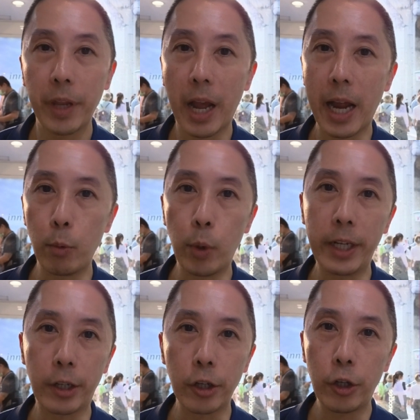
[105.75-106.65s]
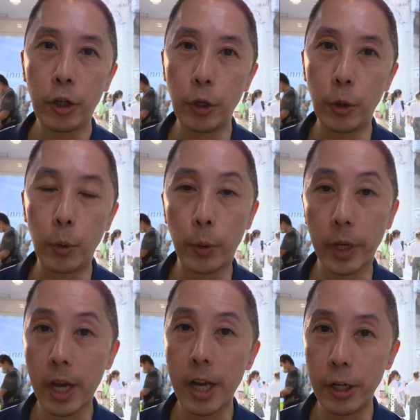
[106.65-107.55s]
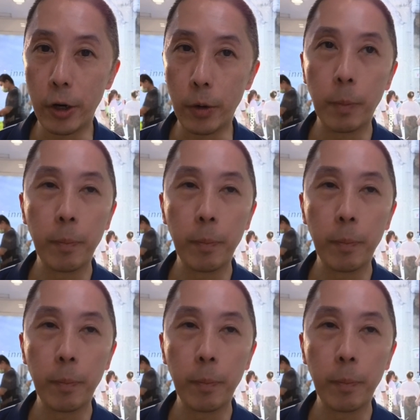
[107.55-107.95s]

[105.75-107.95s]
I went to the condo.